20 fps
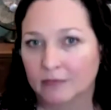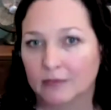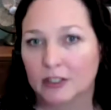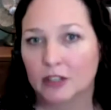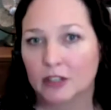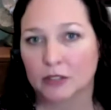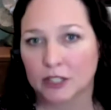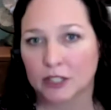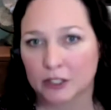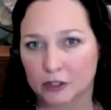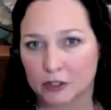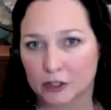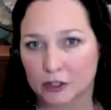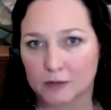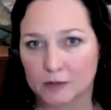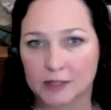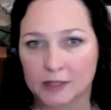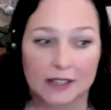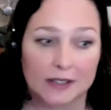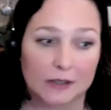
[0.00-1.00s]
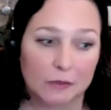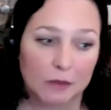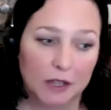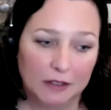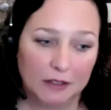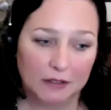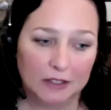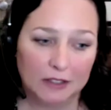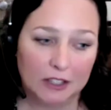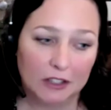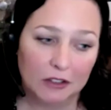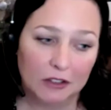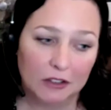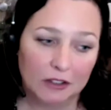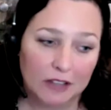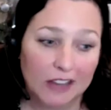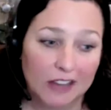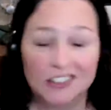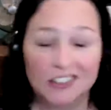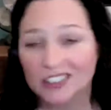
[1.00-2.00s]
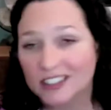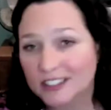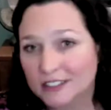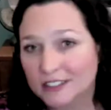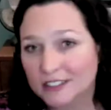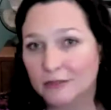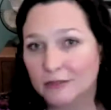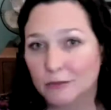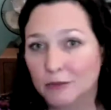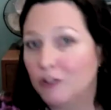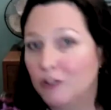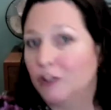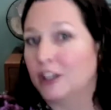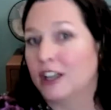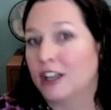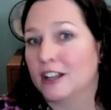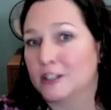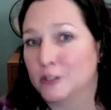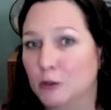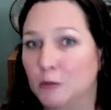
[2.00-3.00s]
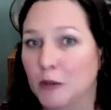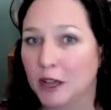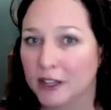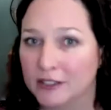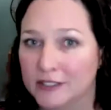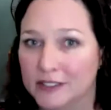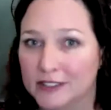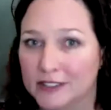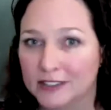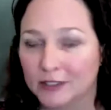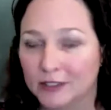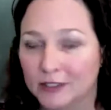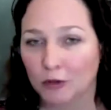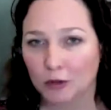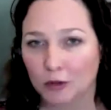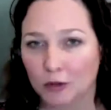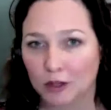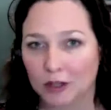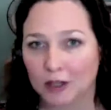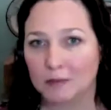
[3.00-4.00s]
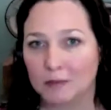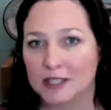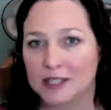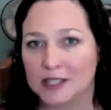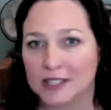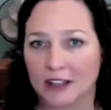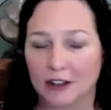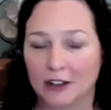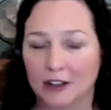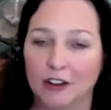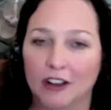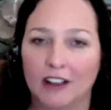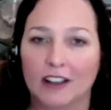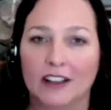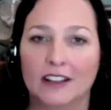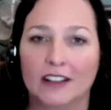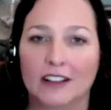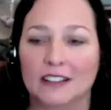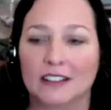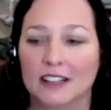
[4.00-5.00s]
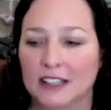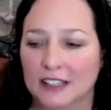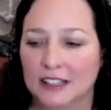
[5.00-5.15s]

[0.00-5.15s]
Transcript: Leadership says, well, we've only got 2 months, or we're going to miss out on,